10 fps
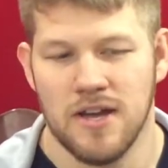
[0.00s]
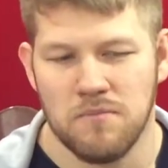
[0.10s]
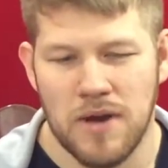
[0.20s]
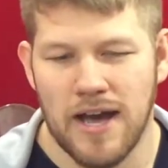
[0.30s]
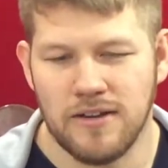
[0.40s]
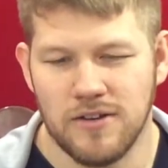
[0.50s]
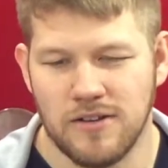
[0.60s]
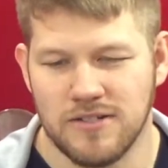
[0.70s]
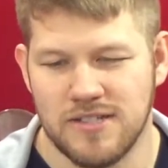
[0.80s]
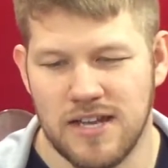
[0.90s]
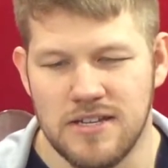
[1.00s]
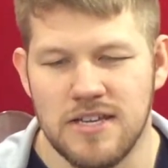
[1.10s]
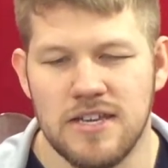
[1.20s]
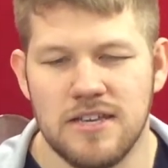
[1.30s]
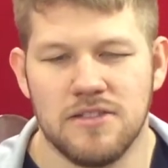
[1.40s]
But I don't understand. He,
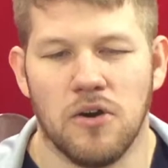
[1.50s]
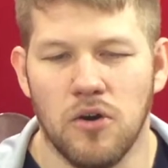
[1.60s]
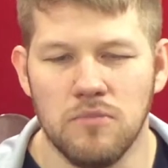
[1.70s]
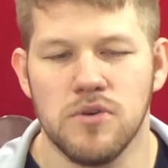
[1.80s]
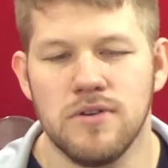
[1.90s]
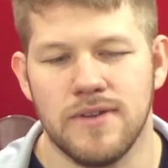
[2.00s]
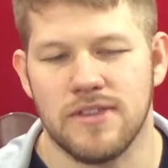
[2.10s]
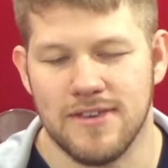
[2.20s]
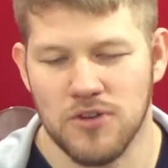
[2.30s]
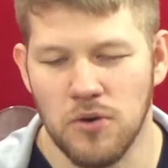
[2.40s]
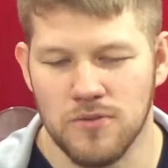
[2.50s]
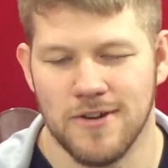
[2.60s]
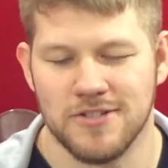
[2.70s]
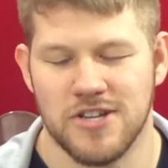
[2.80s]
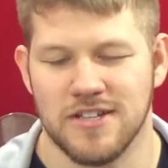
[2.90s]
he the whole movie, his whole
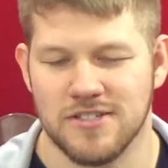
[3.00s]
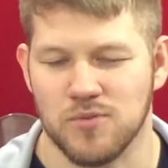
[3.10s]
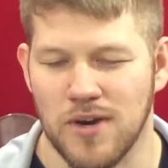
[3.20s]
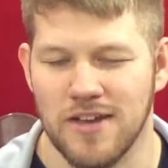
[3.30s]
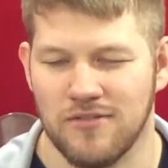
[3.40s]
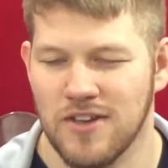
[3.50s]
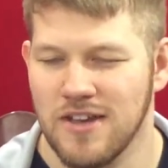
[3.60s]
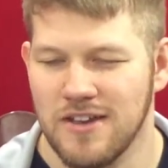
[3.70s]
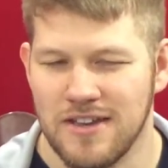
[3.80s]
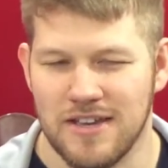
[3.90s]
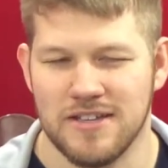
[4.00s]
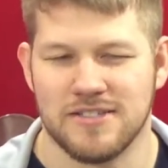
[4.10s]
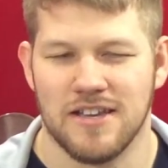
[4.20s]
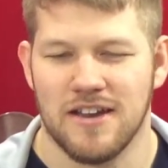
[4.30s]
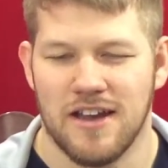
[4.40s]
grudge against his wife
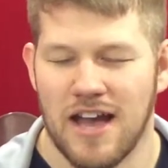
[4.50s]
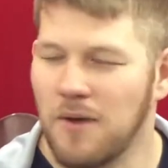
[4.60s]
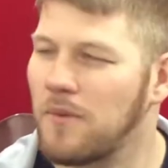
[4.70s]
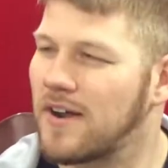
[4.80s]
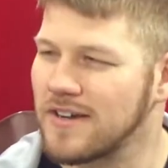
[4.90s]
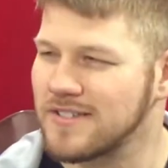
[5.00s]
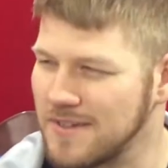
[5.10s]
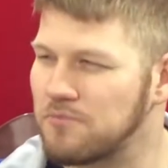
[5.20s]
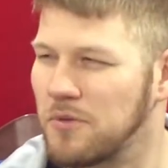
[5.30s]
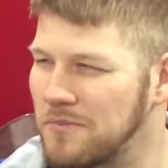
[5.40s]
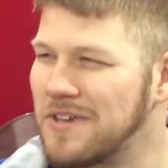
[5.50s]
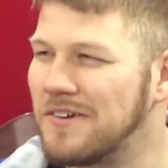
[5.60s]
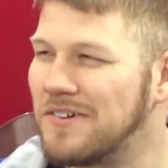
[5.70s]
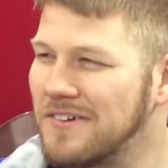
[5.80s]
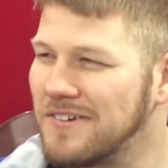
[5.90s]
is I want a simple meal.